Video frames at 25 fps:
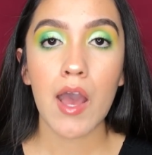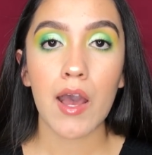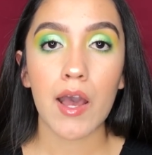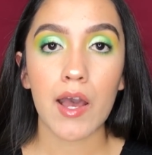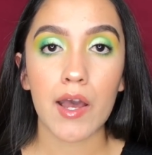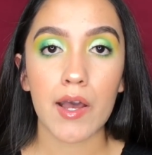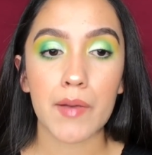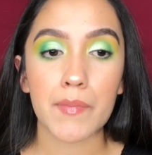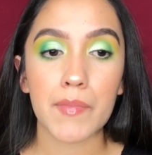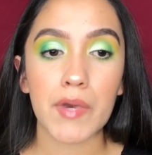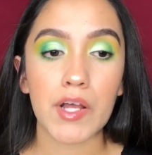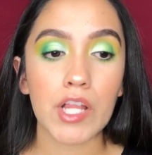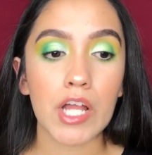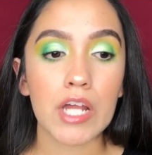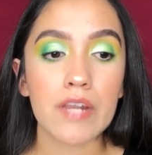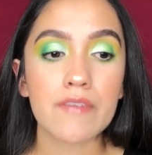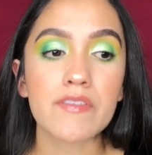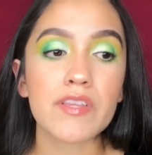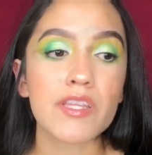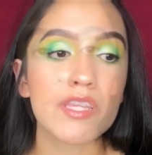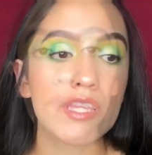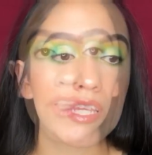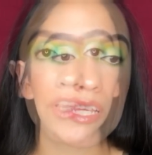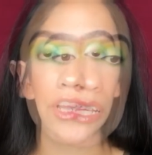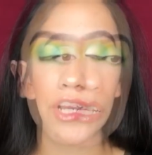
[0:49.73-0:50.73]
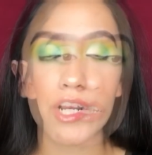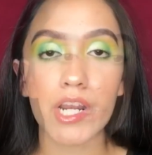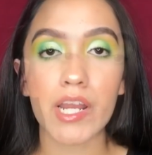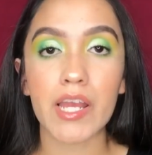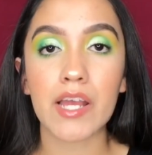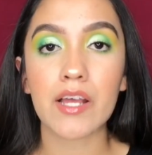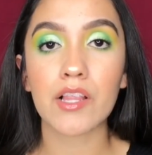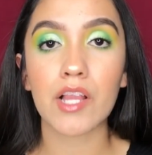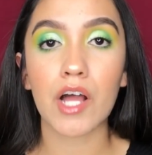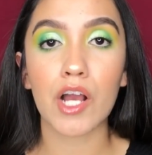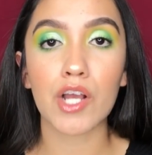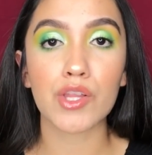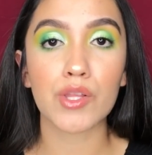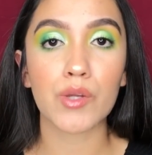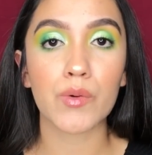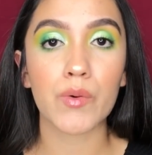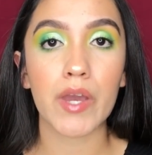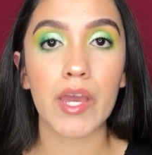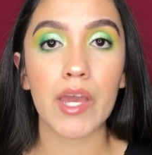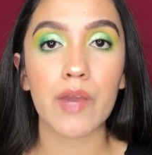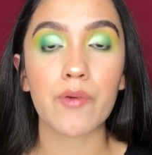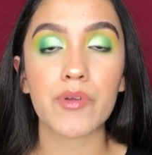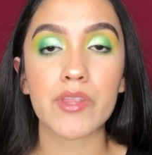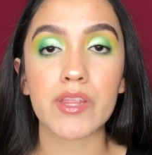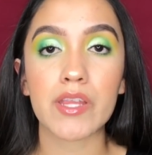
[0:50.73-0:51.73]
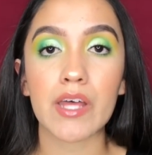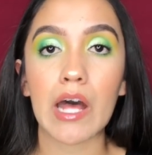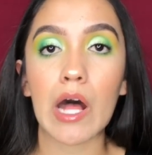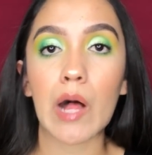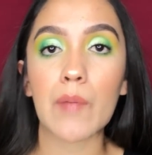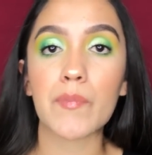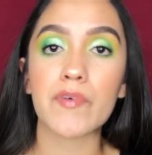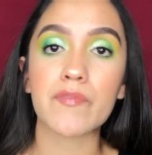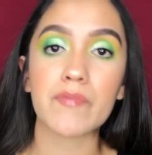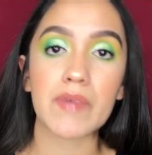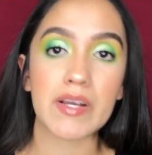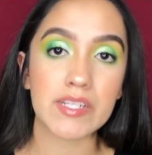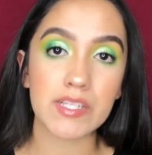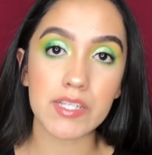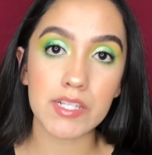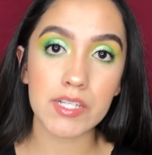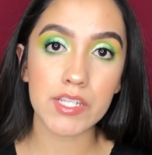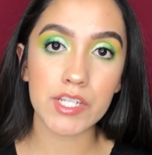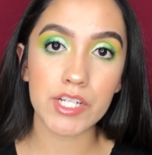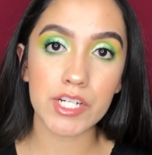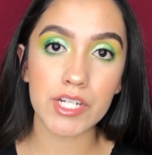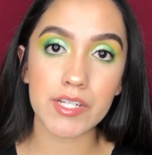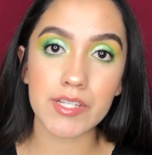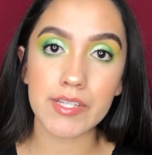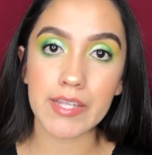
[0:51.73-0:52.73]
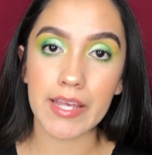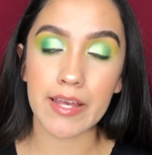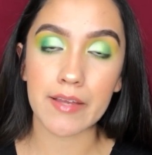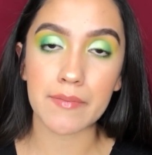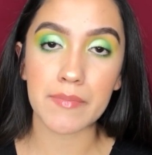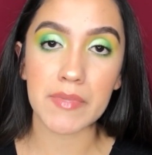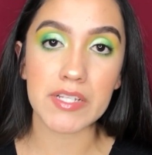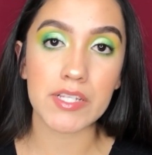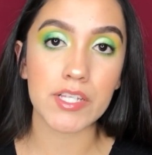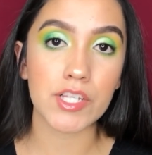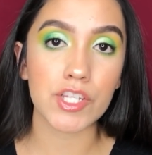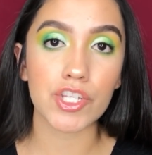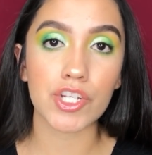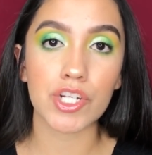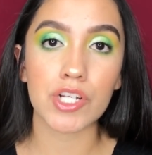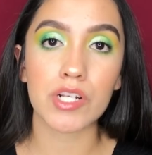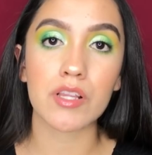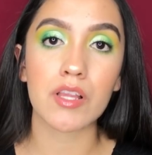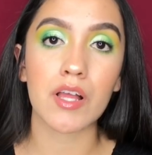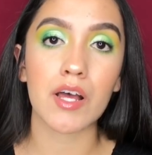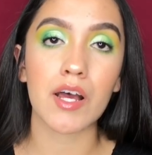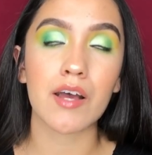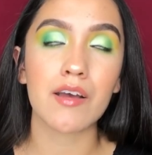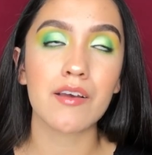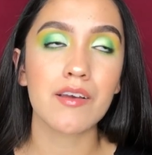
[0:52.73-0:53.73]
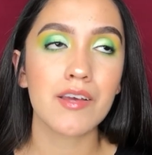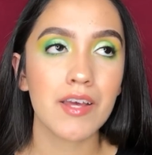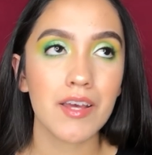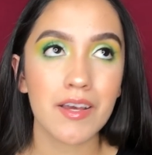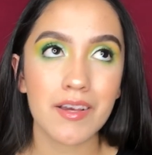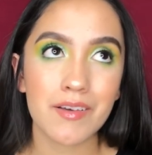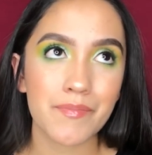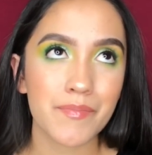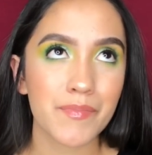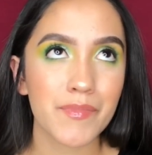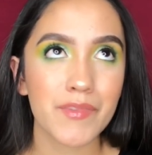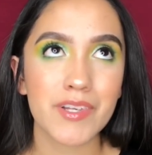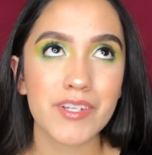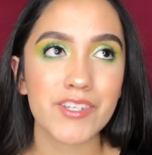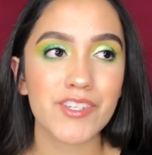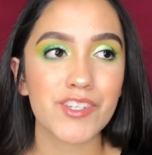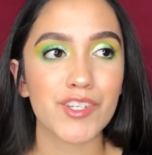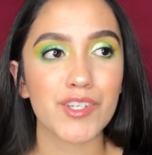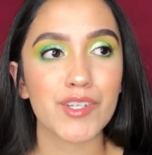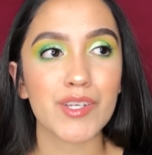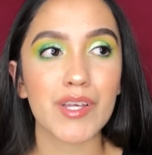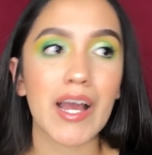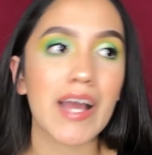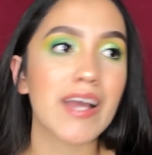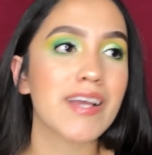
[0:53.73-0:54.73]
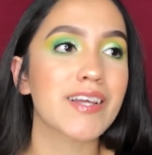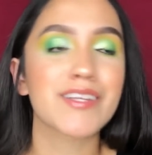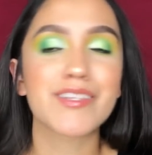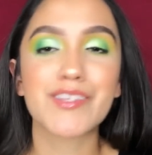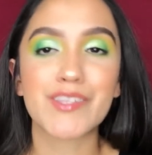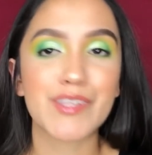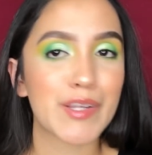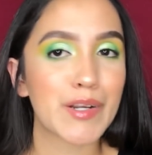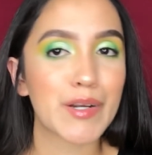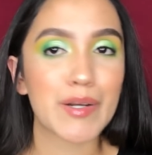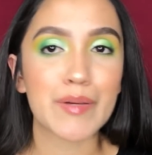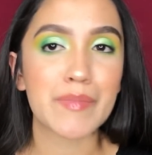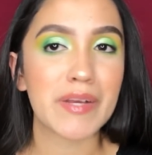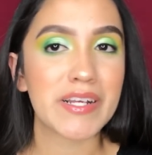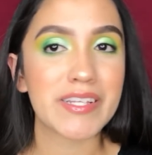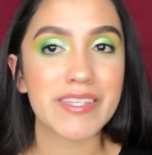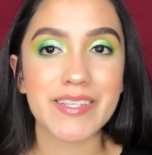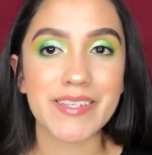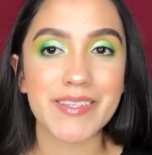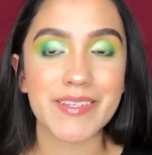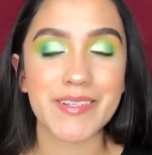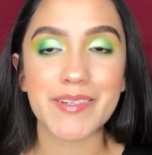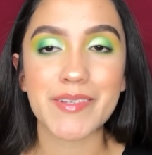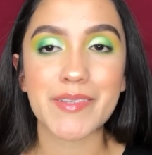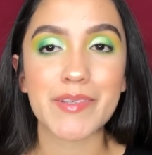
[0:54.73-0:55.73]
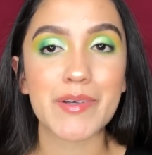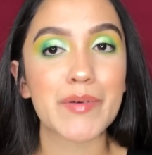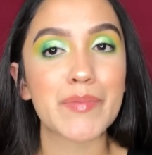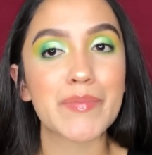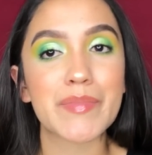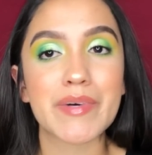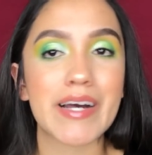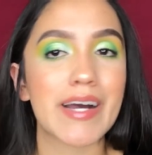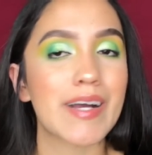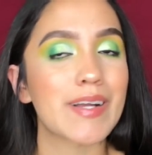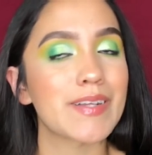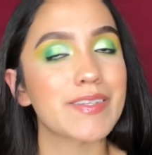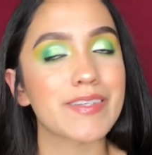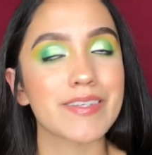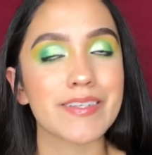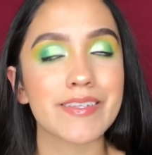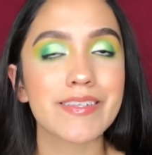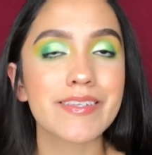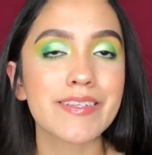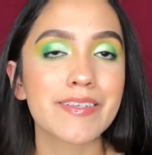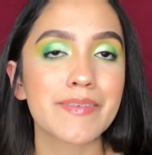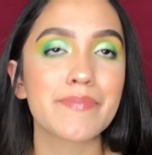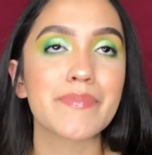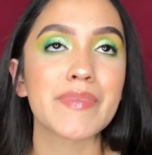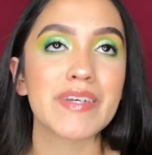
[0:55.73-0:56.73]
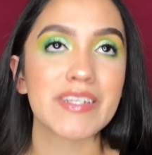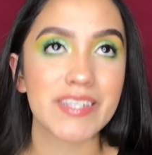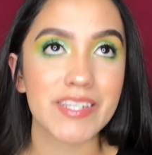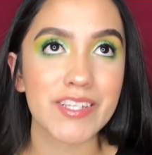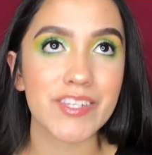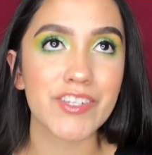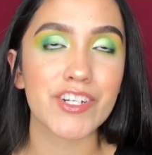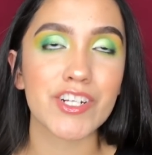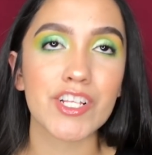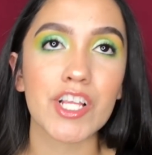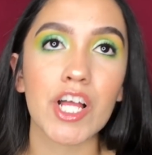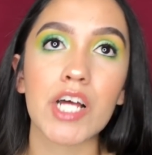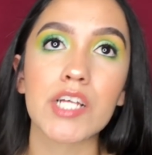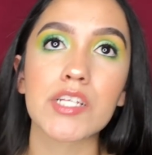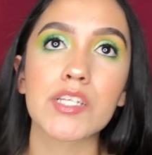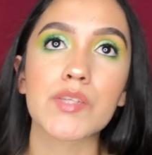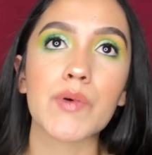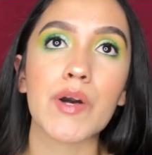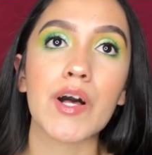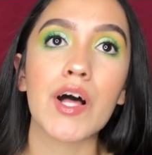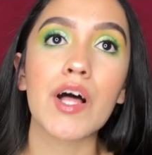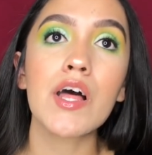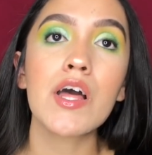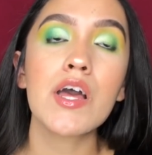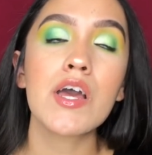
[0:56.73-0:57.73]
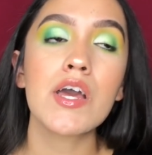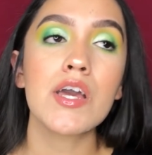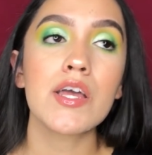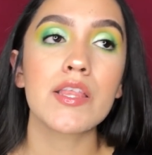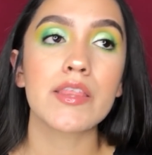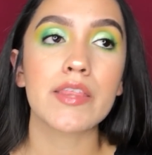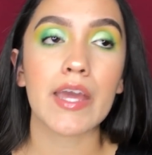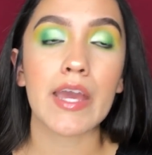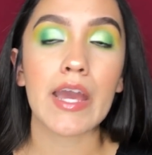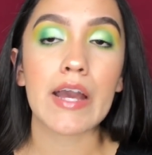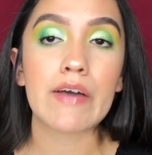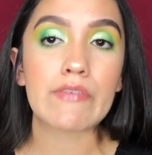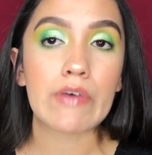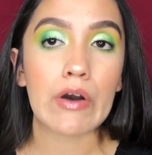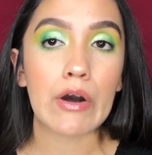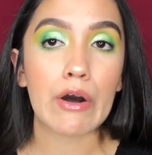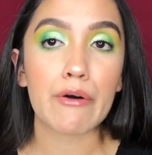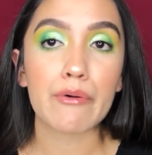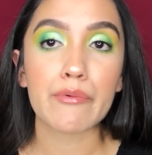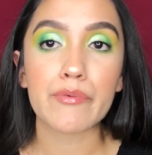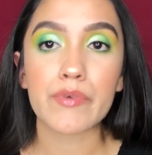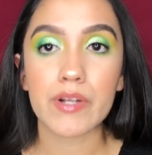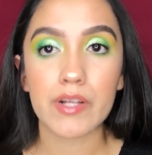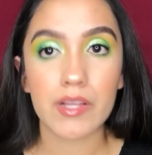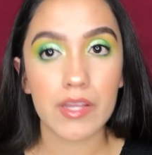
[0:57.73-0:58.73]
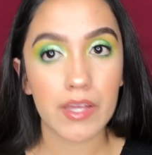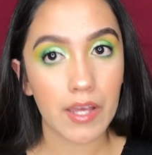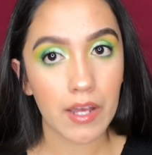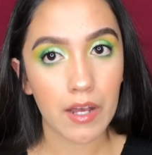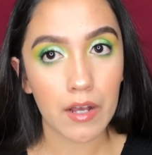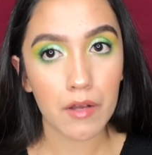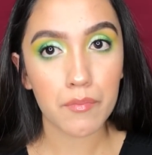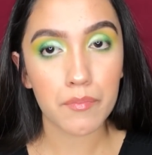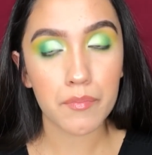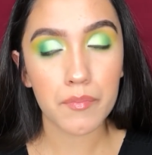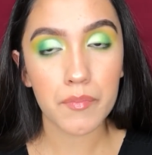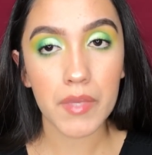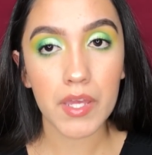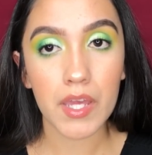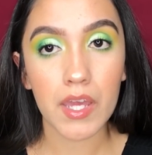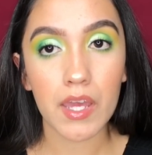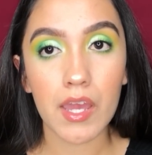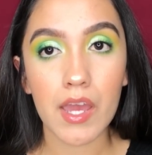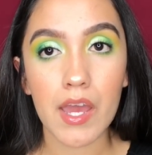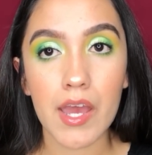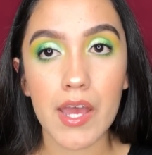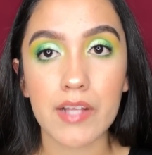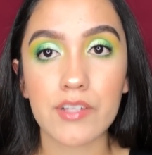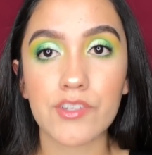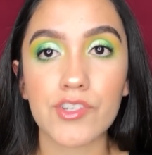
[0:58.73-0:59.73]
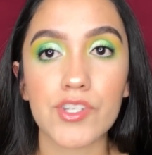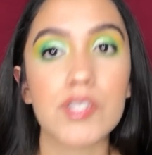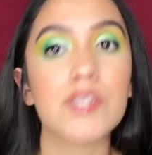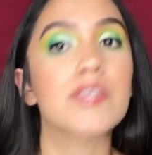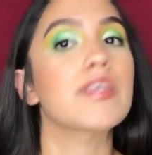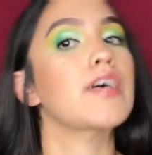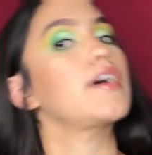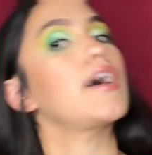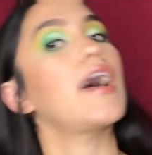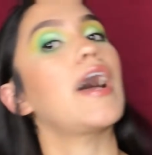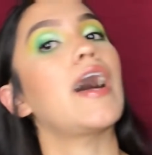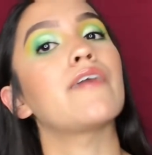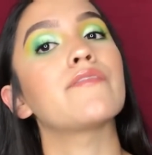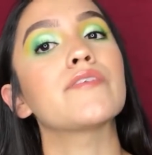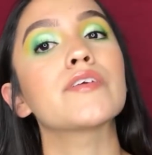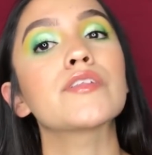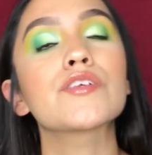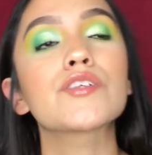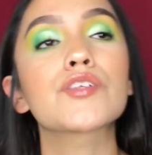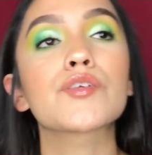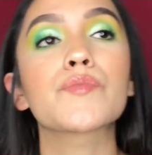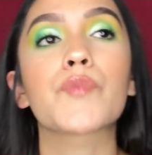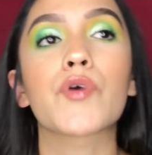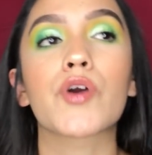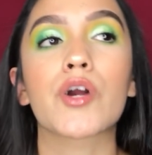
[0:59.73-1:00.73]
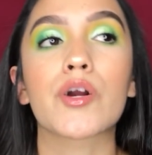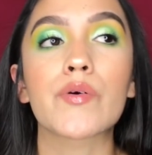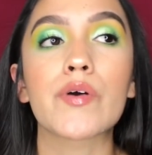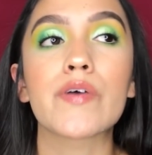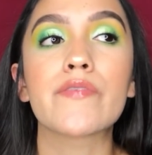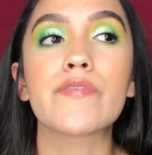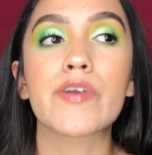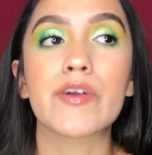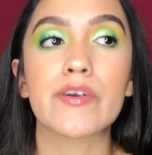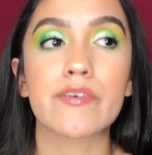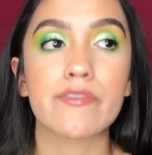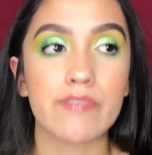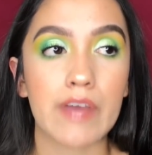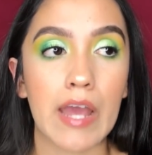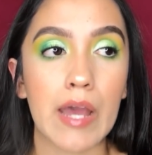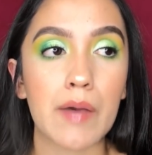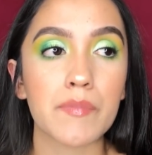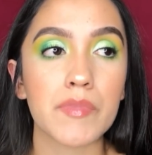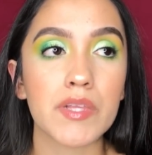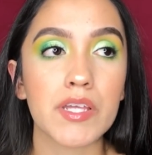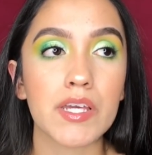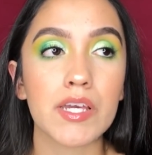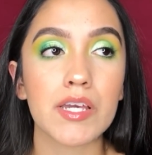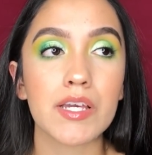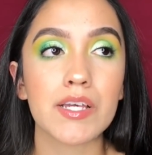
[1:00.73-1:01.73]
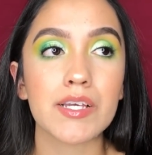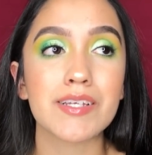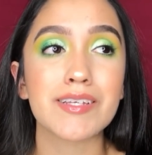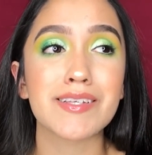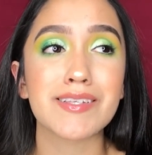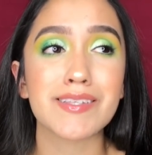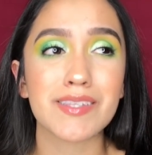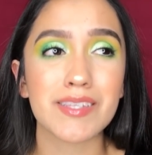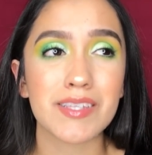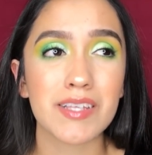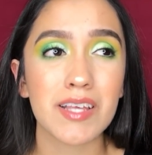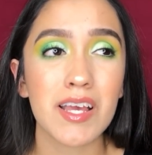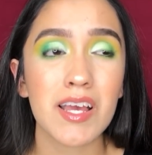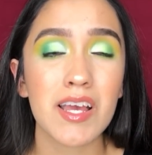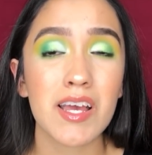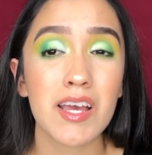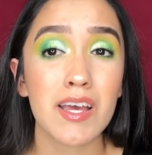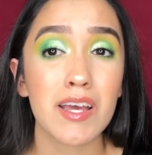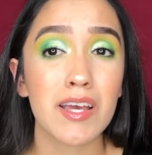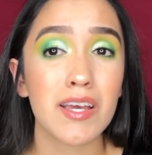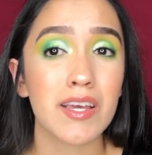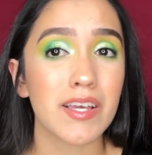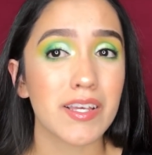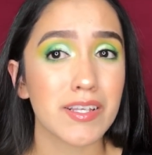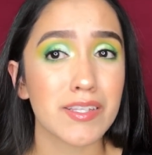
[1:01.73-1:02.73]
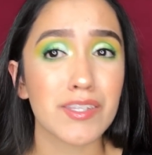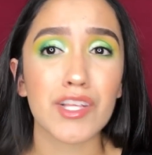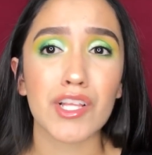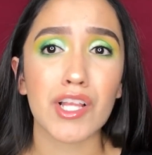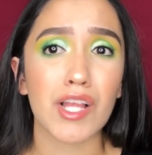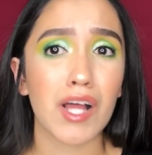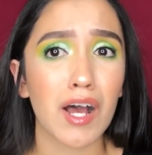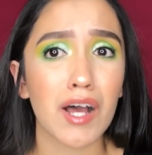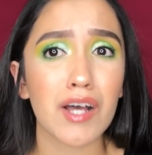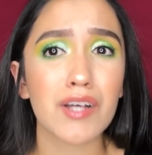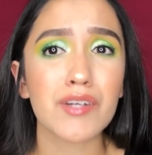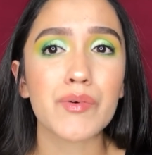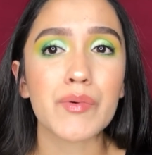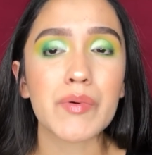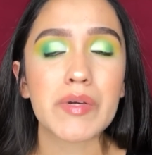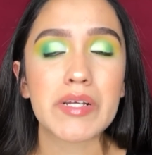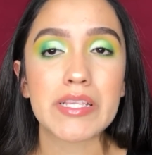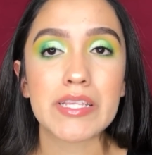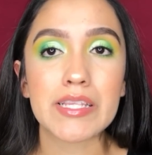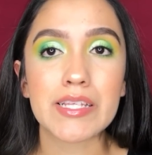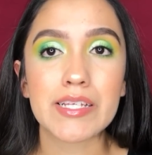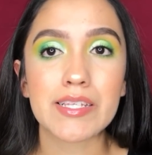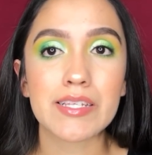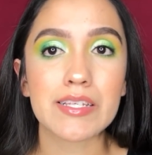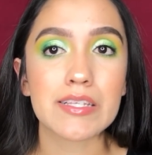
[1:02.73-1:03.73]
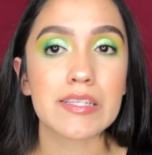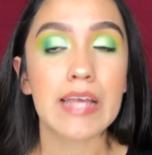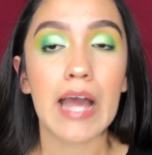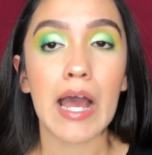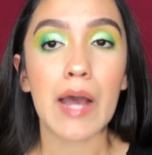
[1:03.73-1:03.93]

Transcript: A lot of I've been learning along the way with the help of my sisters and my sister-in-law. I consider her my sister, my sister-in-law as well. They have all really helped me, and just having the support of your family is a lot when this is